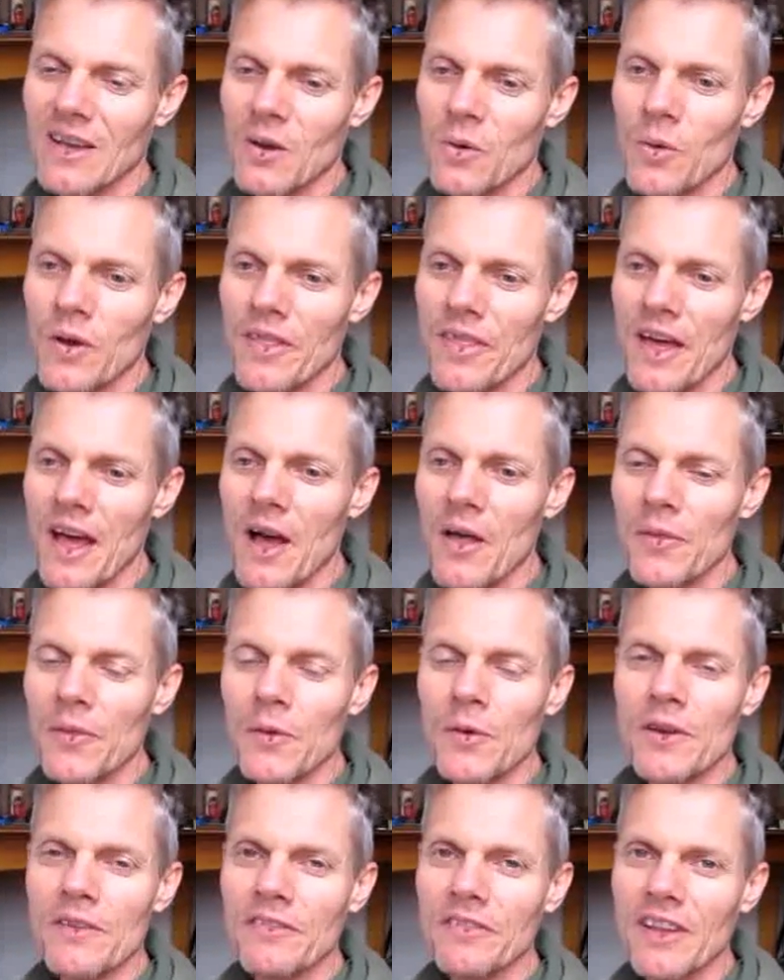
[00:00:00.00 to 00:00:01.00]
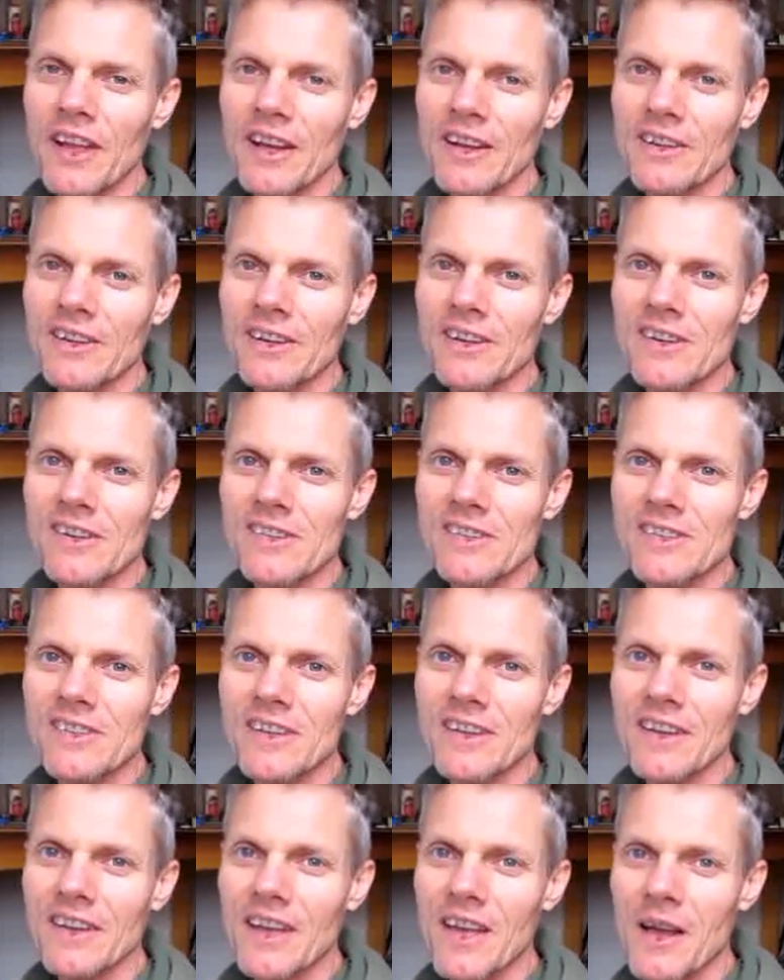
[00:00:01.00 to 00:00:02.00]
without the reflectors,
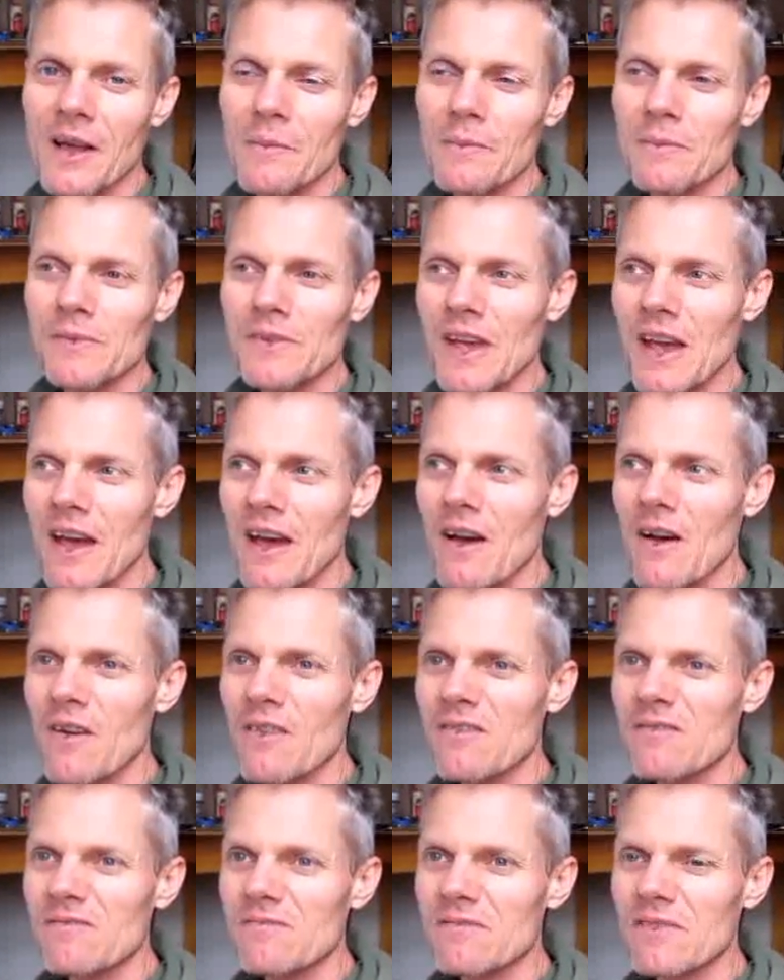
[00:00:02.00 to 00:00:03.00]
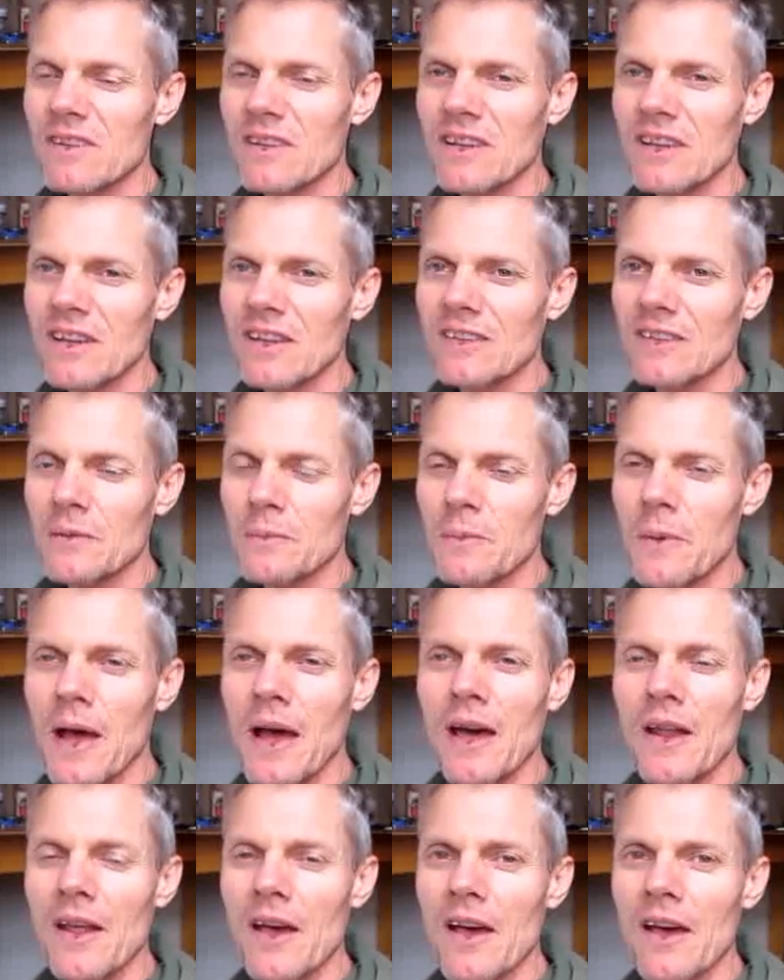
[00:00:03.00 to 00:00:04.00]
it comes out, it gets
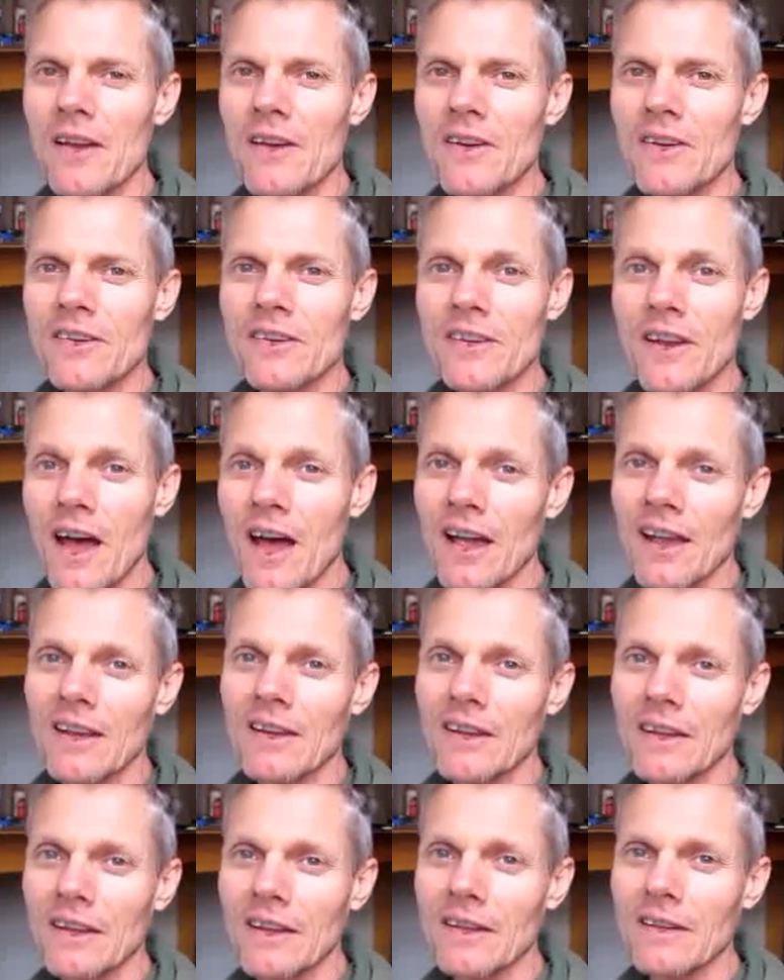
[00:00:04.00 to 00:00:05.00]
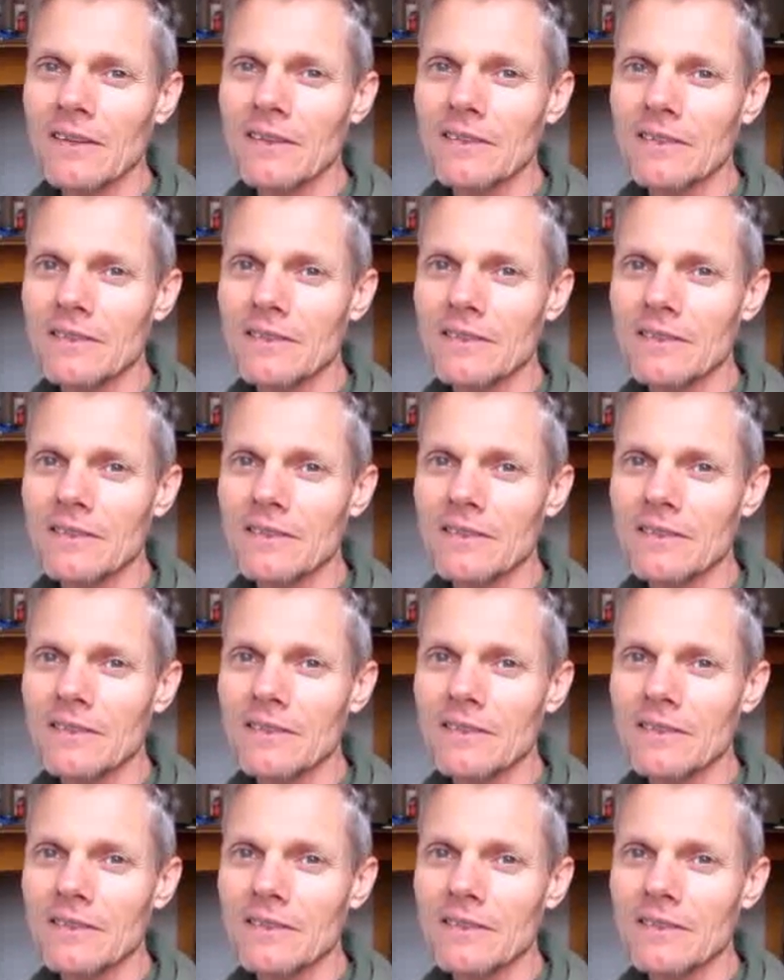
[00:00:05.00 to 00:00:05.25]
about 190.